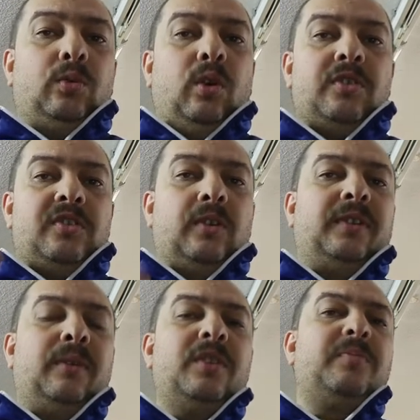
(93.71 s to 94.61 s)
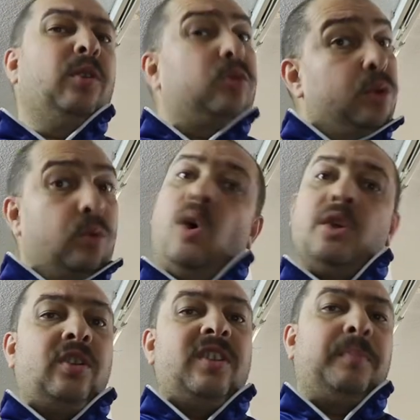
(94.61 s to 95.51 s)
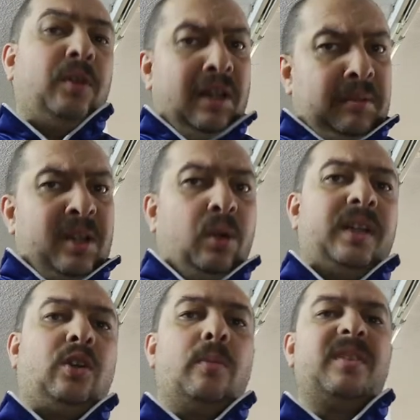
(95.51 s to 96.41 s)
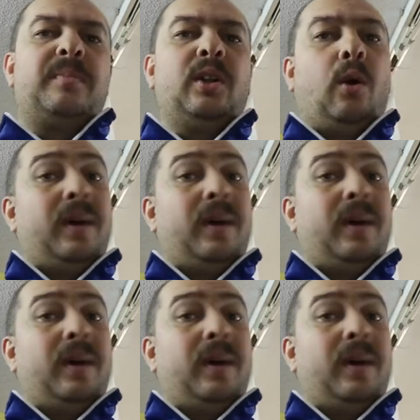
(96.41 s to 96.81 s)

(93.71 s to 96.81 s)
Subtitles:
What's your favorite sport? Do you watch any sport? Let me know in the comments below.